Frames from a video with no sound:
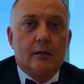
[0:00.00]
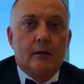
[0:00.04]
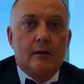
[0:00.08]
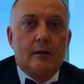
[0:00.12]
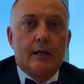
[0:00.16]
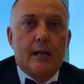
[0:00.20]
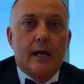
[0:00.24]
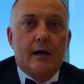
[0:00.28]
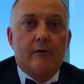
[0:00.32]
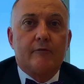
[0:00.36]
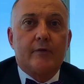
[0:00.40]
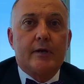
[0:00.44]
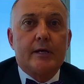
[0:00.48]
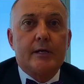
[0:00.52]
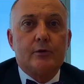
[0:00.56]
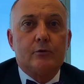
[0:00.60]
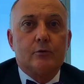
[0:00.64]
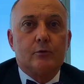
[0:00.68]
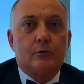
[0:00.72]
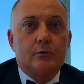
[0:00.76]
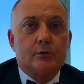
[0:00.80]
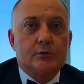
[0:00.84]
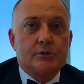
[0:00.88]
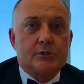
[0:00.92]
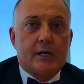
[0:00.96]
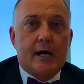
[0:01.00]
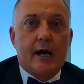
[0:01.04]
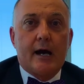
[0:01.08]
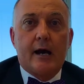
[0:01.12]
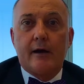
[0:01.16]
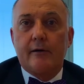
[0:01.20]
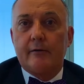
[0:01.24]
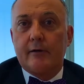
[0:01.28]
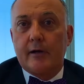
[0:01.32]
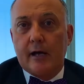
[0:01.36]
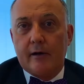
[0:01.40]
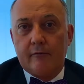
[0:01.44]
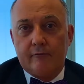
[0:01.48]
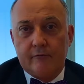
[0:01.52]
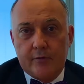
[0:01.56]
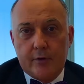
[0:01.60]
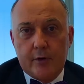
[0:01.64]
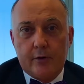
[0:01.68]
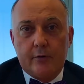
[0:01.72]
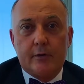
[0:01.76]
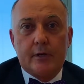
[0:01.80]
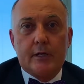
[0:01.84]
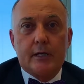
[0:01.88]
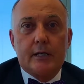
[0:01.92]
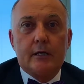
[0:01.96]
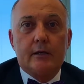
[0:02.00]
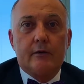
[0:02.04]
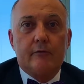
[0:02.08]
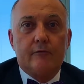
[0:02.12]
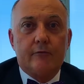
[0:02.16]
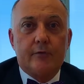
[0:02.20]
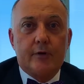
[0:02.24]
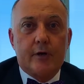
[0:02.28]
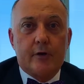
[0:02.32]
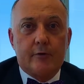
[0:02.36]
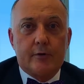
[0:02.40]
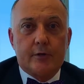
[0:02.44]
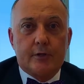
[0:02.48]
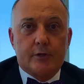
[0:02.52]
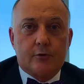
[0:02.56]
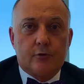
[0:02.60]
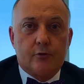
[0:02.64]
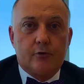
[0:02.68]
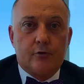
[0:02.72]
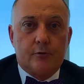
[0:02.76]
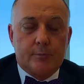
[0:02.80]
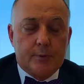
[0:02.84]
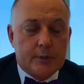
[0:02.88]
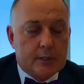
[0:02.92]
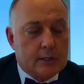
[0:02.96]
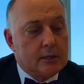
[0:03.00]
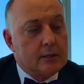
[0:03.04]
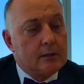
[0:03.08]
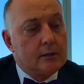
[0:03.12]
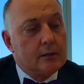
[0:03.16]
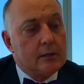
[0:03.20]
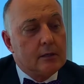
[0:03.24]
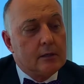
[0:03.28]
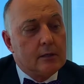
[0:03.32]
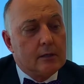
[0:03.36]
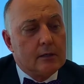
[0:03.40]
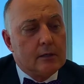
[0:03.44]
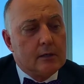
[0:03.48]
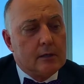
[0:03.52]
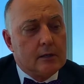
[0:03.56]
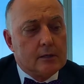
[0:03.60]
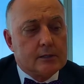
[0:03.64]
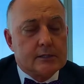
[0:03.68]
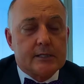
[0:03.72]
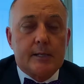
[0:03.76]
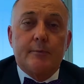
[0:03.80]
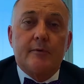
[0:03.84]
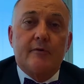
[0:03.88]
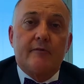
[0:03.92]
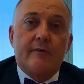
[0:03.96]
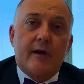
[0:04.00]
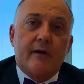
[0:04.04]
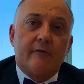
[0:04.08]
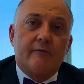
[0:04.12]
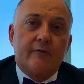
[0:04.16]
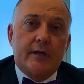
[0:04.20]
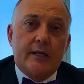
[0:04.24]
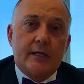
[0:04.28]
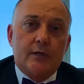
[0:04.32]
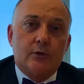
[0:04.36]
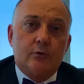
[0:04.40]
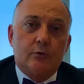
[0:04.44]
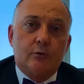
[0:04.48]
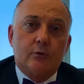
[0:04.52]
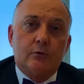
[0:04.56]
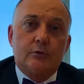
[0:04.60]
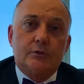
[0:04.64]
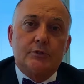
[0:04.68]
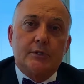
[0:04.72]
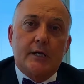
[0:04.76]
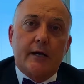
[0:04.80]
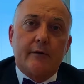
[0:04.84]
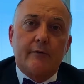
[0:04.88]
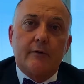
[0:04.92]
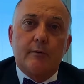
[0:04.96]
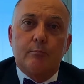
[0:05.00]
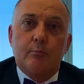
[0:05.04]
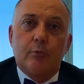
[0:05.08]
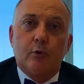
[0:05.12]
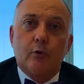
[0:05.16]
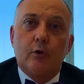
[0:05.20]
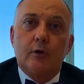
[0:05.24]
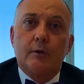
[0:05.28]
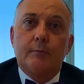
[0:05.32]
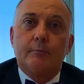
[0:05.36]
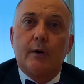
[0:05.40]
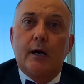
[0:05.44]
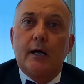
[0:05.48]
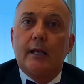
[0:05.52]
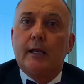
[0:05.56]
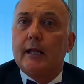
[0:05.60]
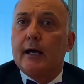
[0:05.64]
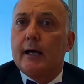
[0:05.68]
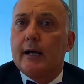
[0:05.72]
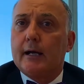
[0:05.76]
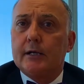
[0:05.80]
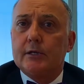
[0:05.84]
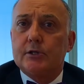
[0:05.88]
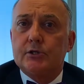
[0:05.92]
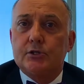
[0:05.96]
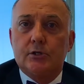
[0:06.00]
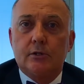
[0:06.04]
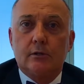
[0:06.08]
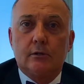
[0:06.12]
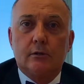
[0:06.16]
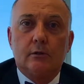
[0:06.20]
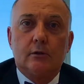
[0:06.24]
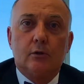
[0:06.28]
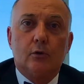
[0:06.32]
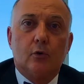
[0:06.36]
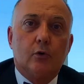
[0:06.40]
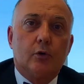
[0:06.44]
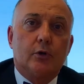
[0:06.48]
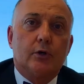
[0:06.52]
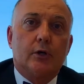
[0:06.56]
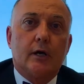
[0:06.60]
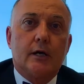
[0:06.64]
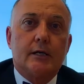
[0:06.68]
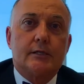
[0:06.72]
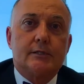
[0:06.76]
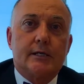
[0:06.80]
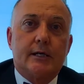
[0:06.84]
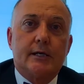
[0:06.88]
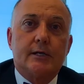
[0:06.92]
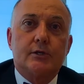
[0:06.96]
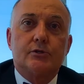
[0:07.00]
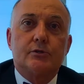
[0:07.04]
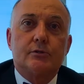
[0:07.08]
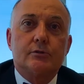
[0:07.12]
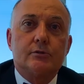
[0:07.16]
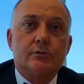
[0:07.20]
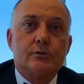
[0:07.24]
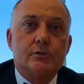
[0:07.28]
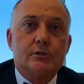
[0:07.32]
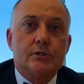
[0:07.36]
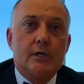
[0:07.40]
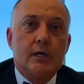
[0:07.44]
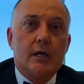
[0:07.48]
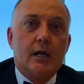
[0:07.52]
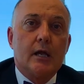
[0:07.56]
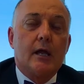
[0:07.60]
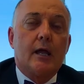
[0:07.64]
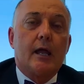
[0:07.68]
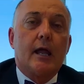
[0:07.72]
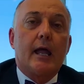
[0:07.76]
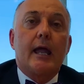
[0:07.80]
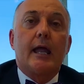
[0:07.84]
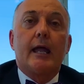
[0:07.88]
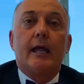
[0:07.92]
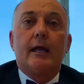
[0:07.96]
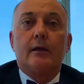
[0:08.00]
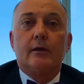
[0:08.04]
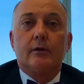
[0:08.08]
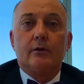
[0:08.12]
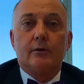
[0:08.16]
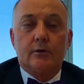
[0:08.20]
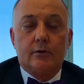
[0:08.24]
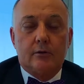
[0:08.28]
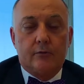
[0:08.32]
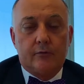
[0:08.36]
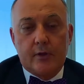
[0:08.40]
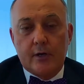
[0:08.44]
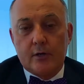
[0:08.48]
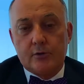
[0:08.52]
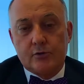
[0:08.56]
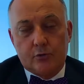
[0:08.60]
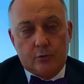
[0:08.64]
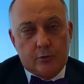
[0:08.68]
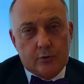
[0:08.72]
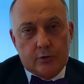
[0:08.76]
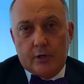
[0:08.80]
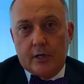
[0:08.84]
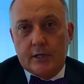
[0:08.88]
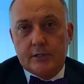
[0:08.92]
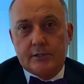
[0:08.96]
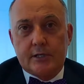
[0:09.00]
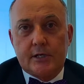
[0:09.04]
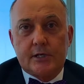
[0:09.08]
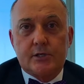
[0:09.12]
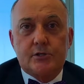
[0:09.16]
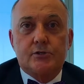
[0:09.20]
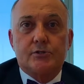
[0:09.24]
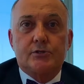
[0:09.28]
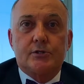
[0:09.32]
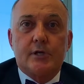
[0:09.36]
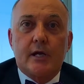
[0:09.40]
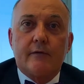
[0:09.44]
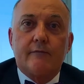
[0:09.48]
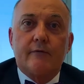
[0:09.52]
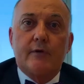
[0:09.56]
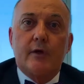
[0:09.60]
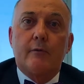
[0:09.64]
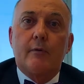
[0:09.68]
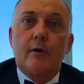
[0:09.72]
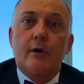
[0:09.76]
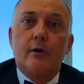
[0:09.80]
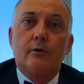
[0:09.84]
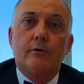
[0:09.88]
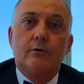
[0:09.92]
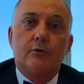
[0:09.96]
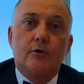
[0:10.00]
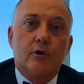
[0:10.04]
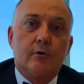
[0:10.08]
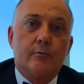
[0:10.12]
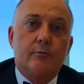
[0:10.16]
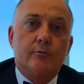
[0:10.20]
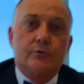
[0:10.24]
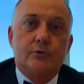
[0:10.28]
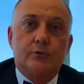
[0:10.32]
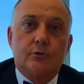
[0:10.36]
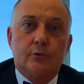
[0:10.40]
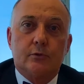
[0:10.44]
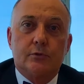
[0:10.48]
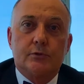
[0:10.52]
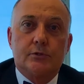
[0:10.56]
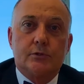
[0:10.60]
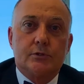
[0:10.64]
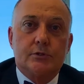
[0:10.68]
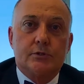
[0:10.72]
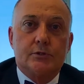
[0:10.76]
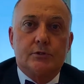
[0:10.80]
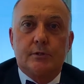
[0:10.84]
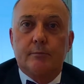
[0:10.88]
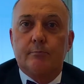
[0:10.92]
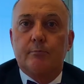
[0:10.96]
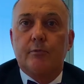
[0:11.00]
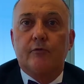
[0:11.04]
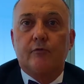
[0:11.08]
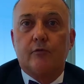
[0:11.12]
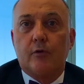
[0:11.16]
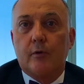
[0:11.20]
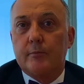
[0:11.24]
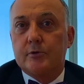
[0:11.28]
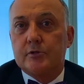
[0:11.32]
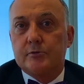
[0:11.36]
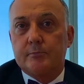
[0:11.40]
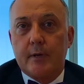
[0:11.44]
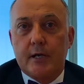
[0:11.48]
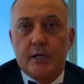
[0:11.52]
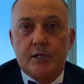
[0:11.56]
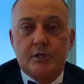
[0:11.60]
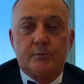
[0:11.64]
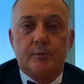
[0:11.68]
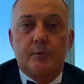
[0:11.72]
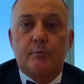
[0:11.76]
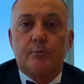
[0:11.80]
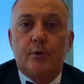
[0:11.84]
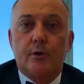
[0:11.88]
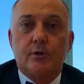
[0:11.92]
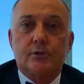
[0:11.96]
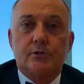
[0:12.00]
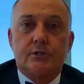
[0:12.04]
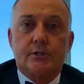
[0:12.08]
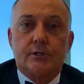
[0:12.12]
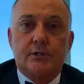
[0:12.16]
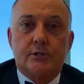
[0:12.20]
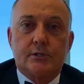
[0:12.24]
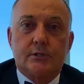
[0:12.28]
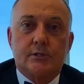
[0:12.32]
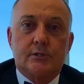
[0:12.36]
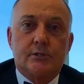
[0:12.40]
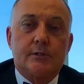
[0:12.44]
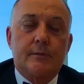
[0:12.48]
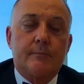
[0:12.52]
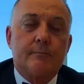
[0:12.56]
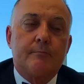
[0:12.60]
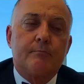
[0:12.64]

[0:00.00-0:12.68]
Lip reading: Now, vendors are a very varied group. Some of our vendors are employed by large organisations, and those organisations have their own human resources and performance management processes.